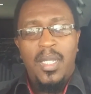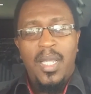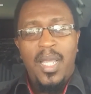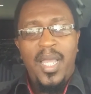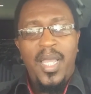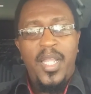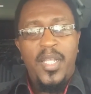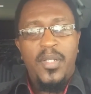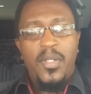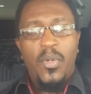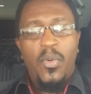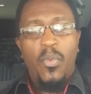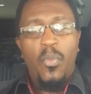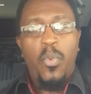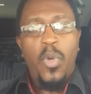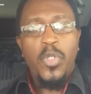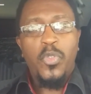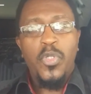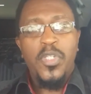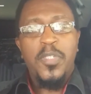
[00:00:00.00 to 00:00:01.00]
And
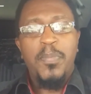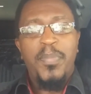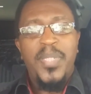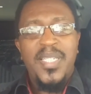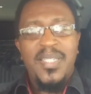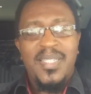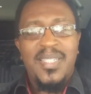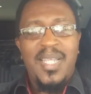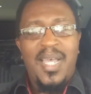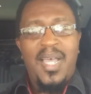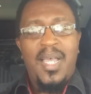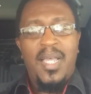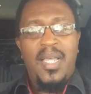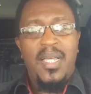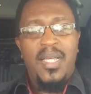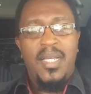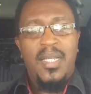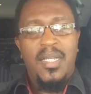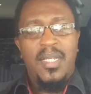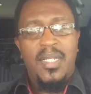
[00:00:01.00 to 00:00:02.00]
what was bizarre
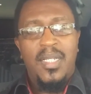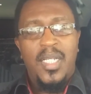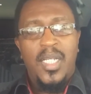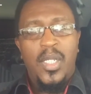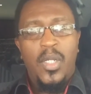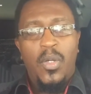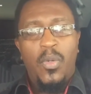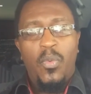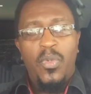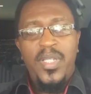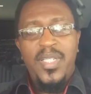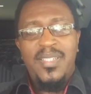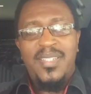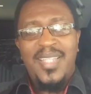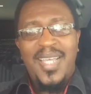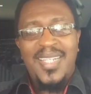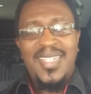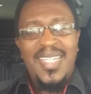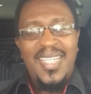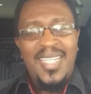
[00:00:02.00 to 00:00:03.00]
is
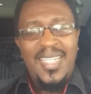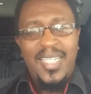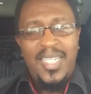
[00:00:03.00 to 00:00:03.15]
that